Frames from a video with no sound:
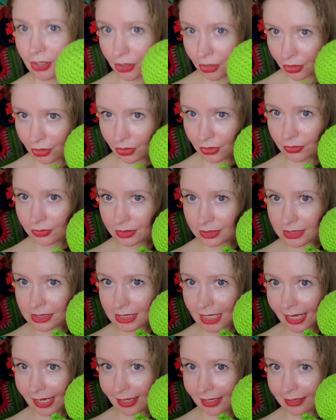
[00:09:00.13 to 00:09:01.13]
hook
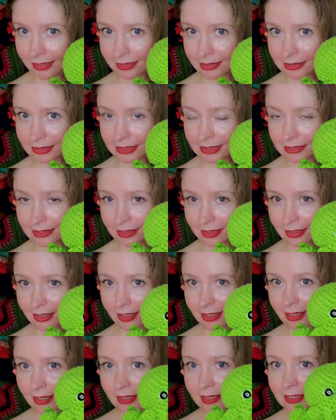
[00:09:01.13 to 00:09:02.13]
size,
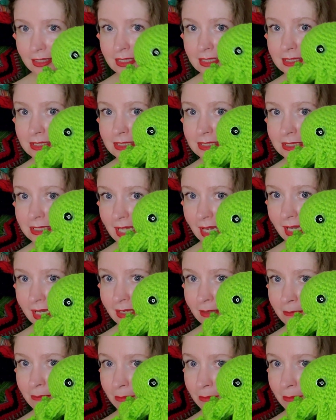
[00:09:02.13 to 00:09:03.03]
the same